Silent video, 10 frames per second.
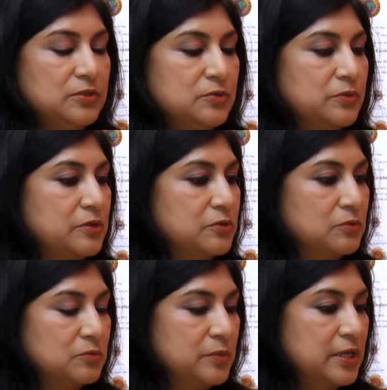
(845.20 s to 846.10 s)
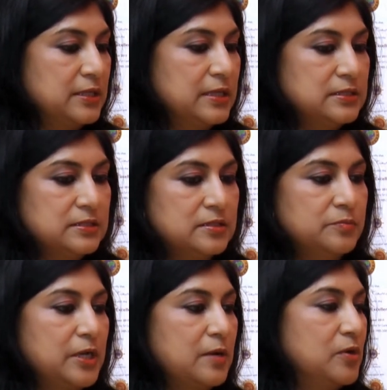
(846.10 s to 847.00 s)
was looking to make their children
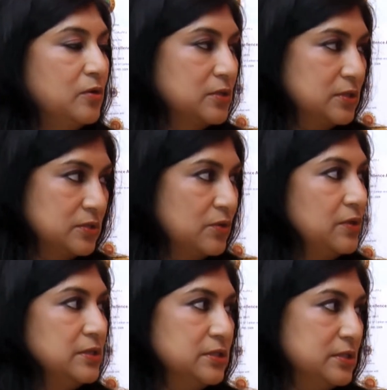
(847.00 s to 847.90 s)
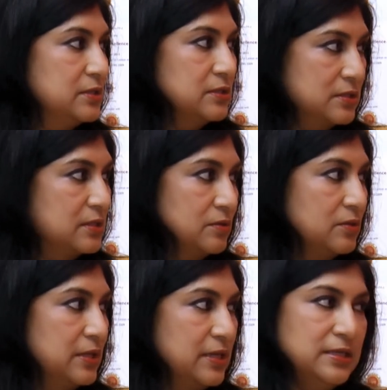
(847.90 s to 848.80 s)
become doctors or engineers and
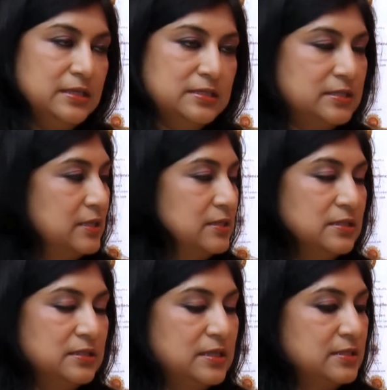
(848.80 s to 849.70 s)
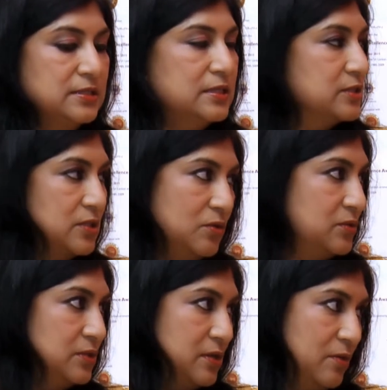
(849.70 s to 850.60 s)
all that. It has changed a
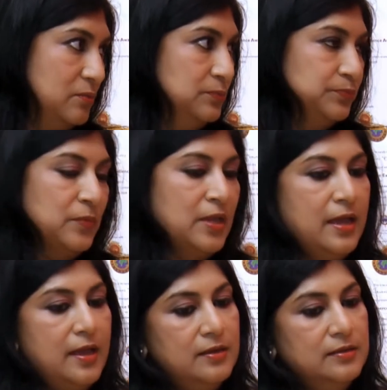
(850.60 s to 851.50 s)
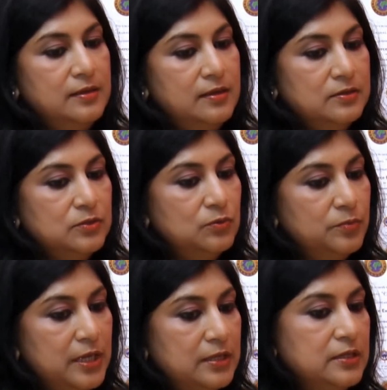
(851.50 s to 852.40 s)
lot now, and there are so
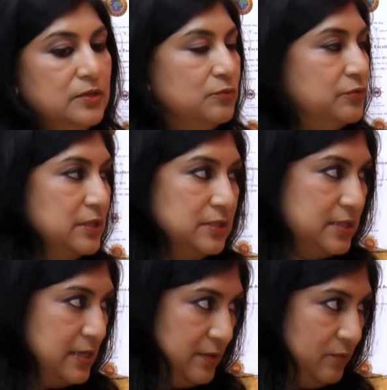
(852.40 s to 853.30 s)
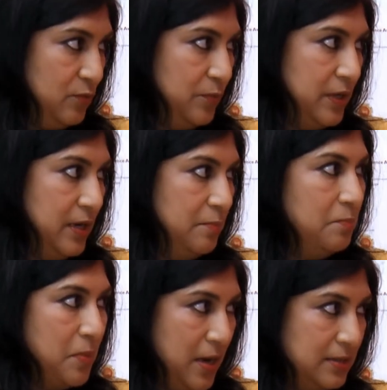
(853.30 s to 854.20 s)
many other new fields that have opened up,
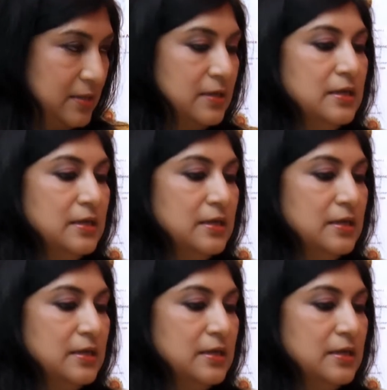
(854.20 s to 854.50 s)
but